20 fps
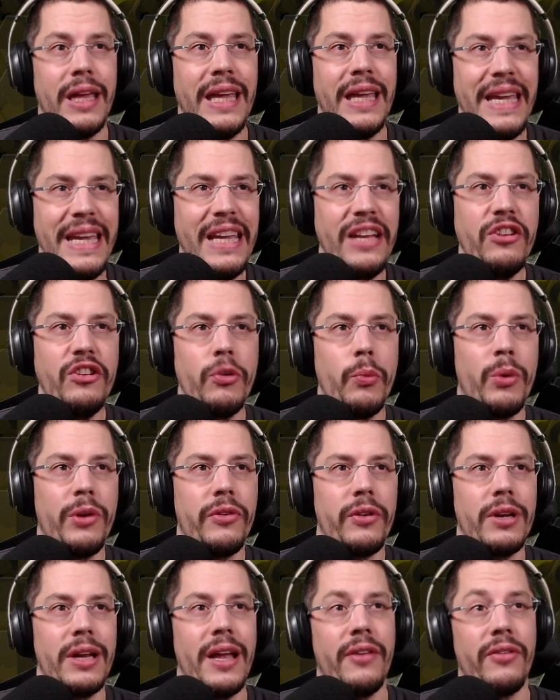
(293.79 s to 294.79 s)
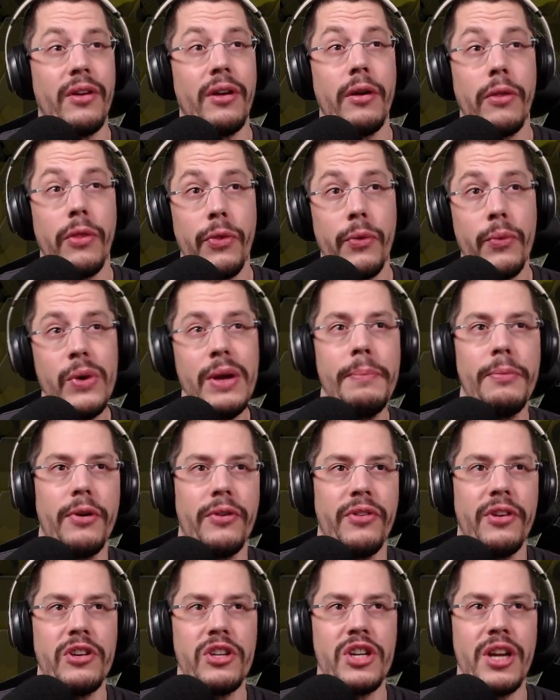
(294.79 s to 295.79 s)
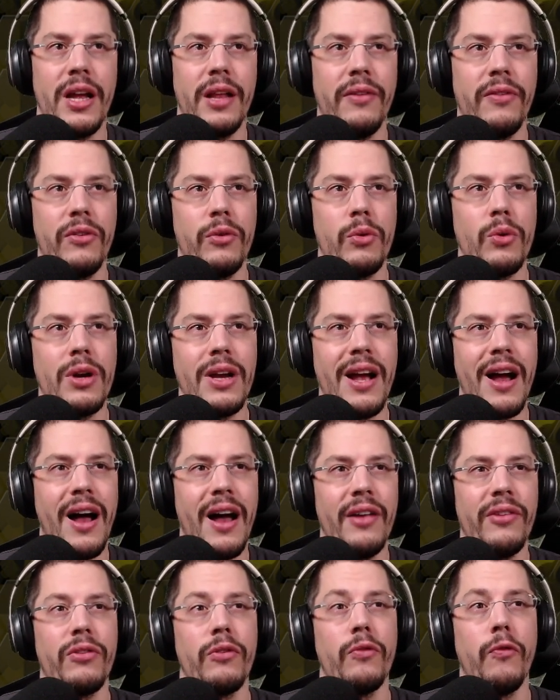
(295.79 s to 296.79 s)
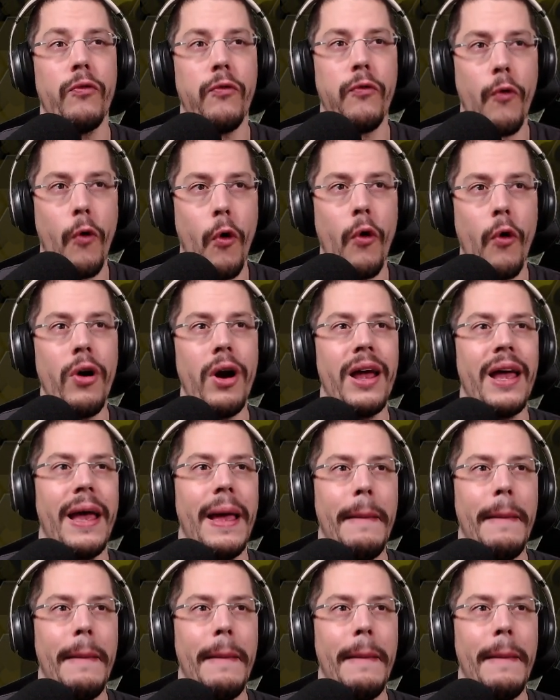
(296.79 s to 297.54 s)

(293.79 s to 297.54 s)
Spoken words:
each wizard has a 3% chance to cast 4